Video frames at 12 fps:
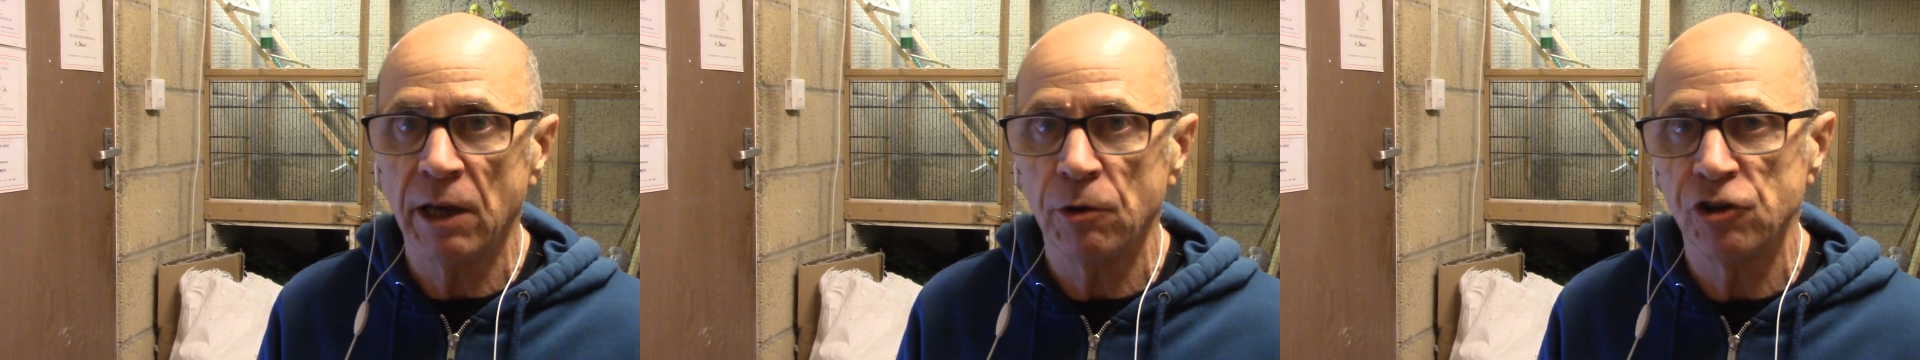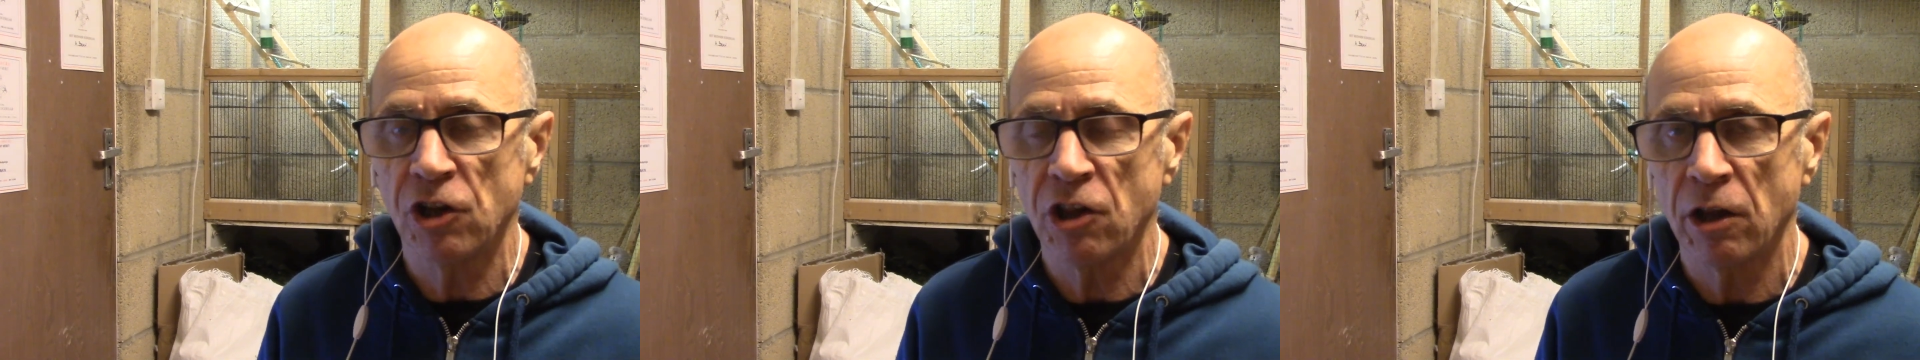There
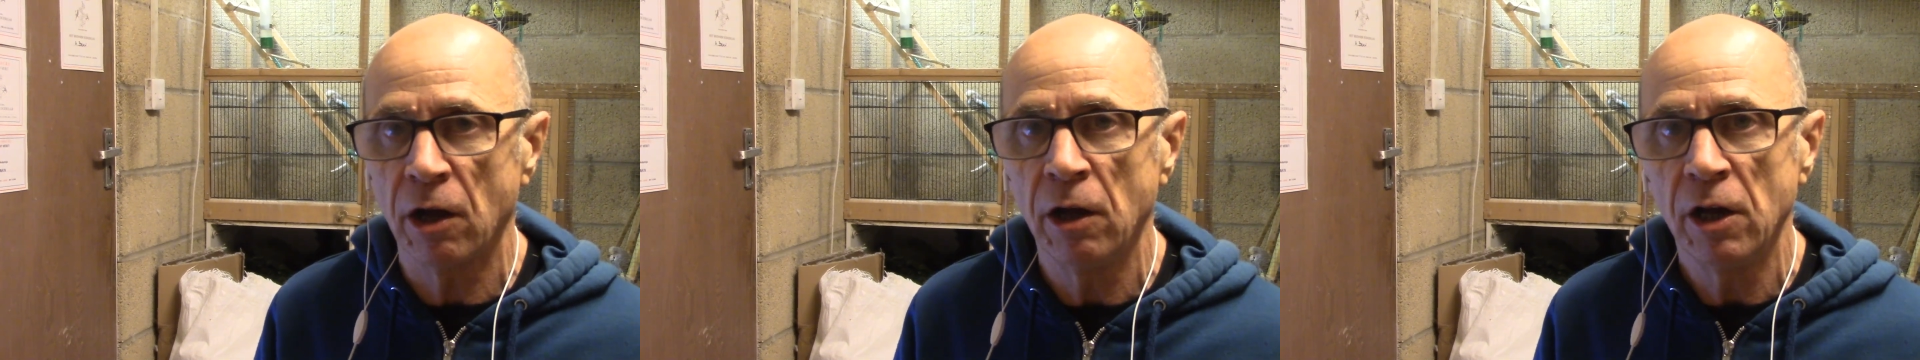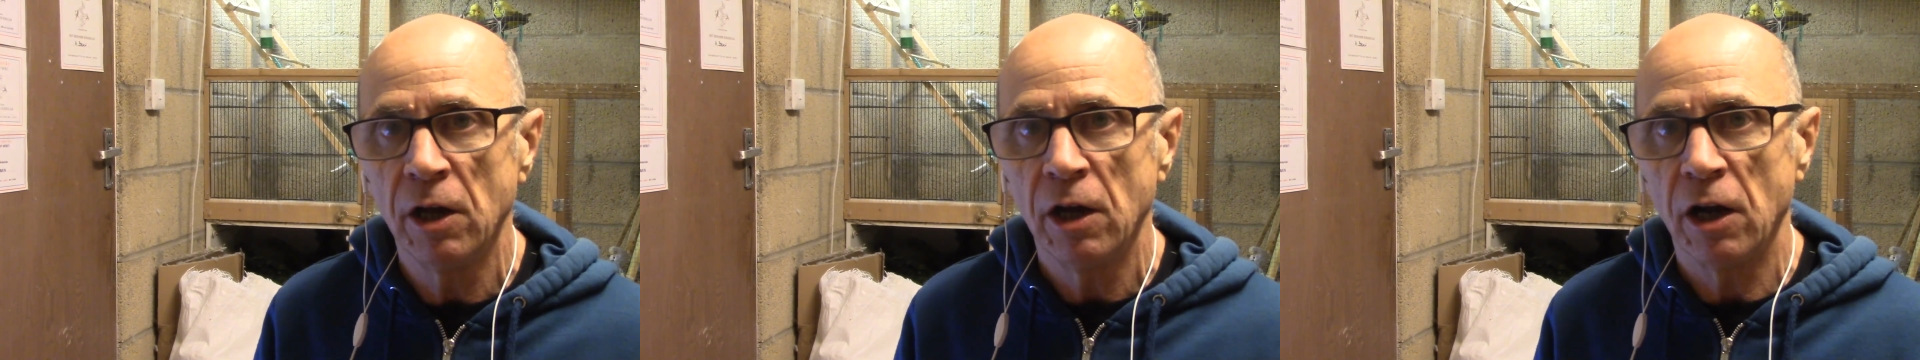were just a
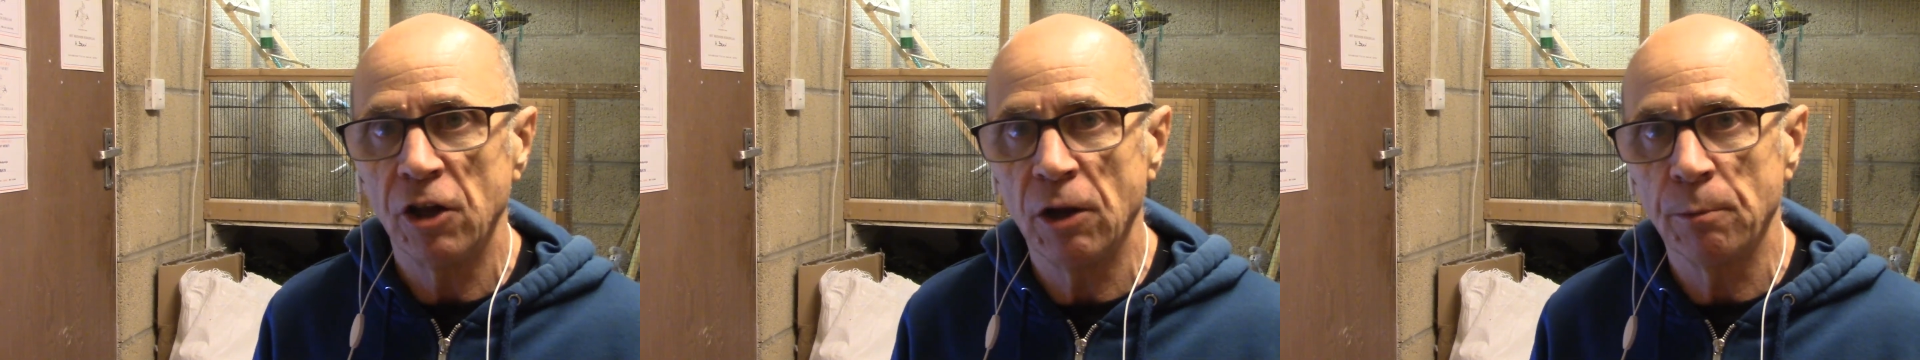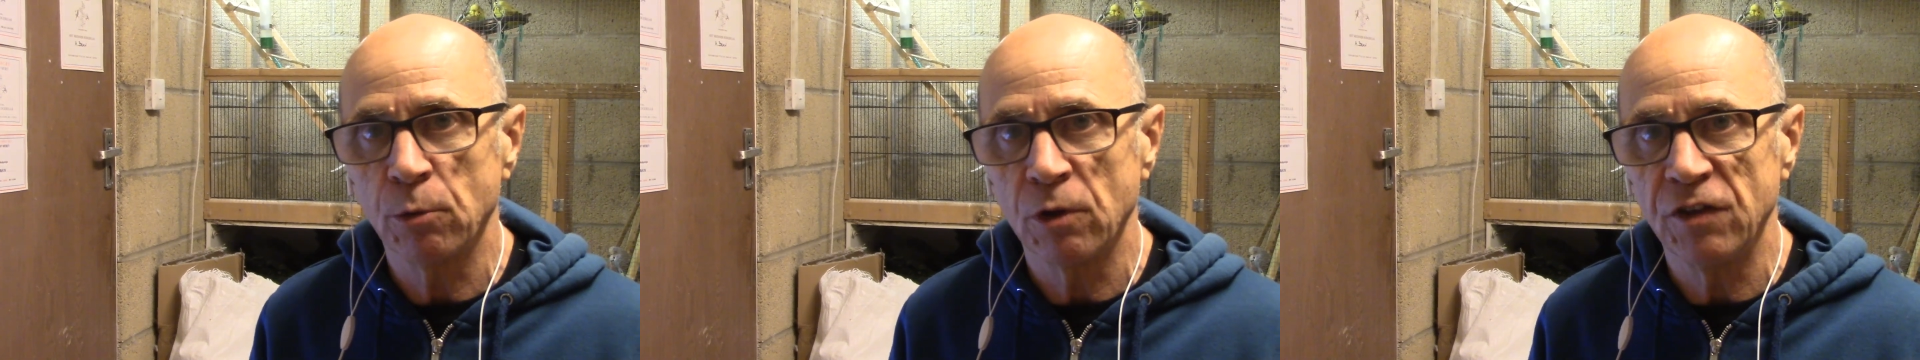
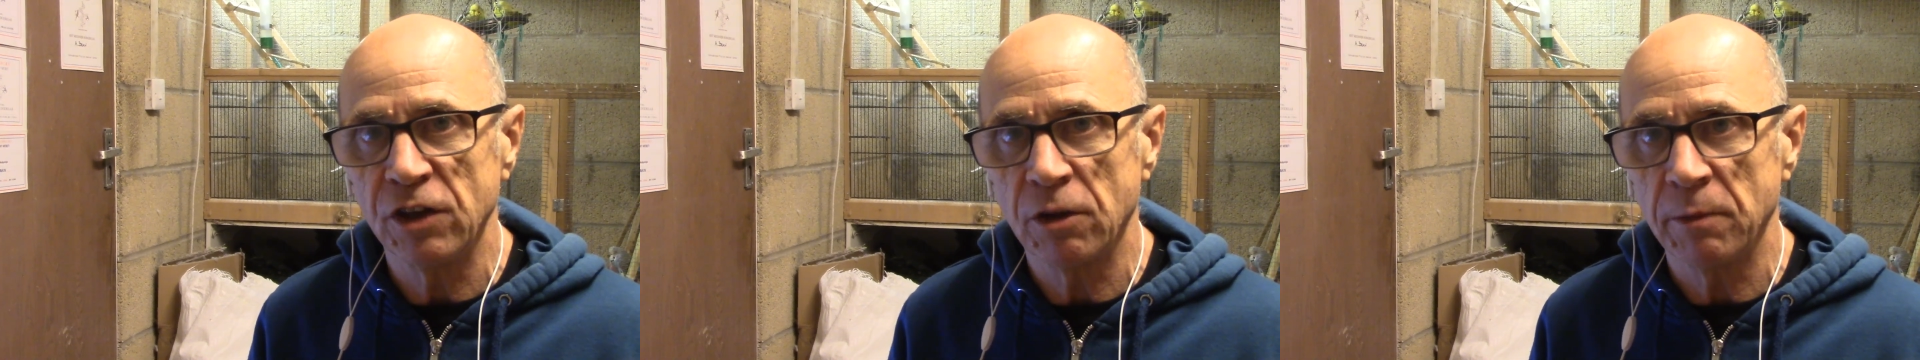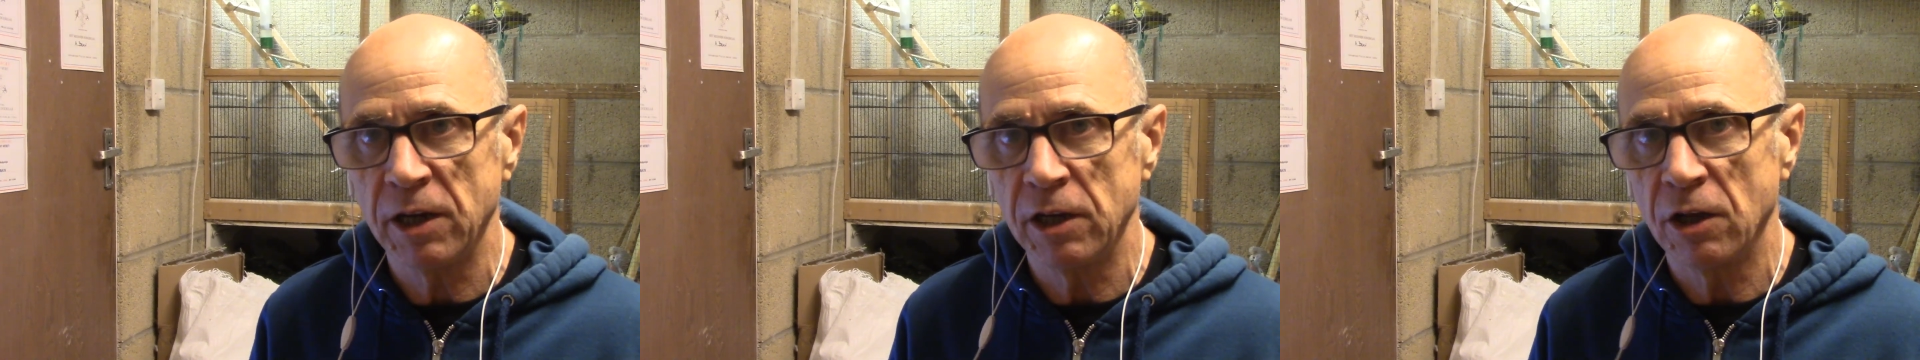number of
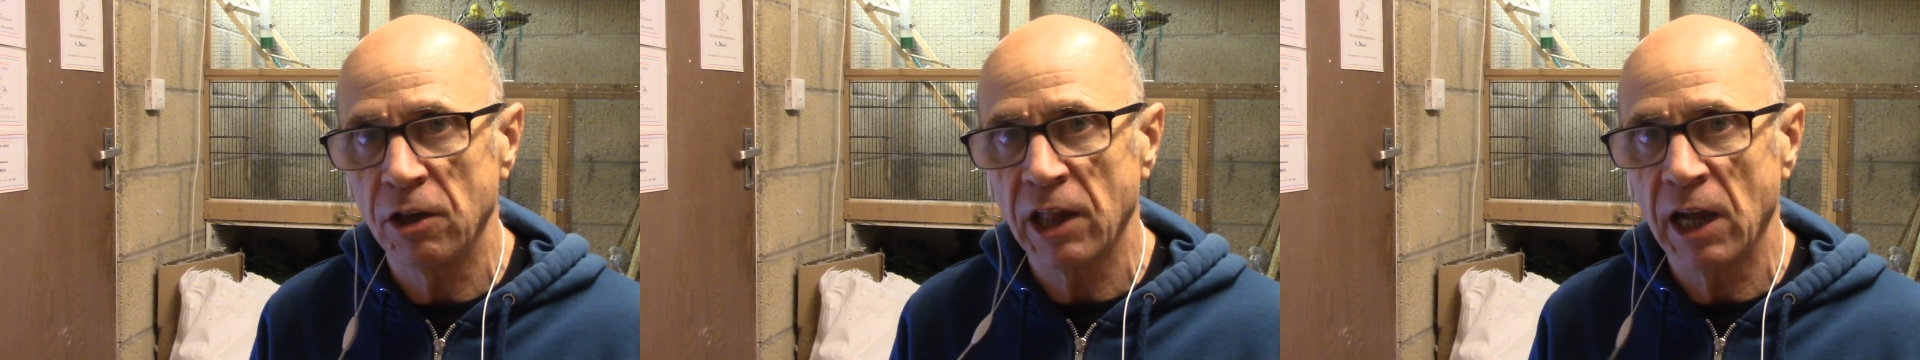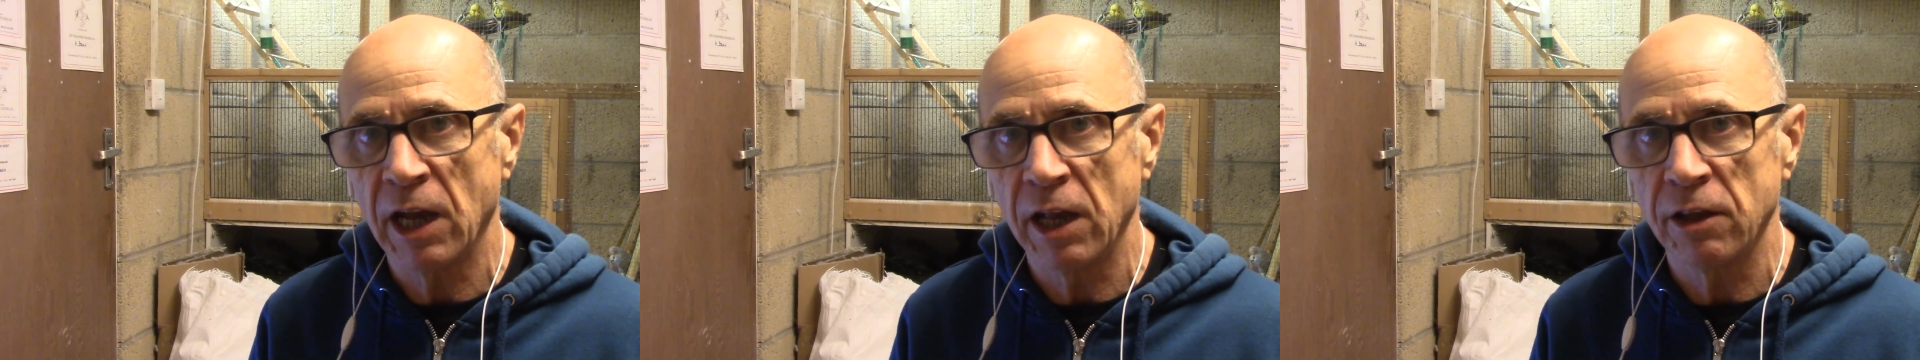intermediates
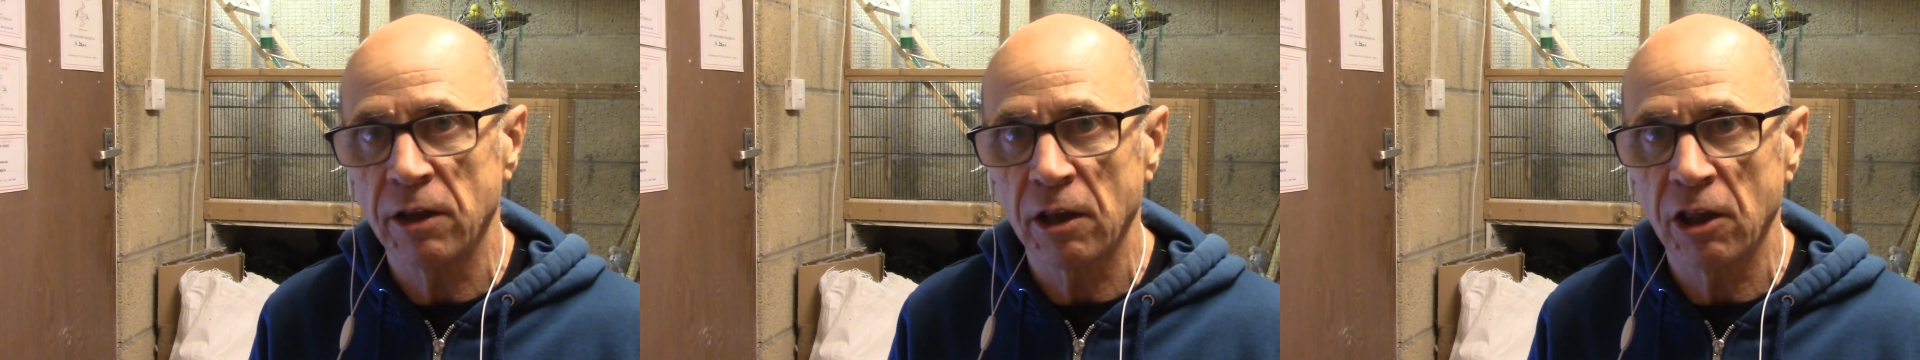and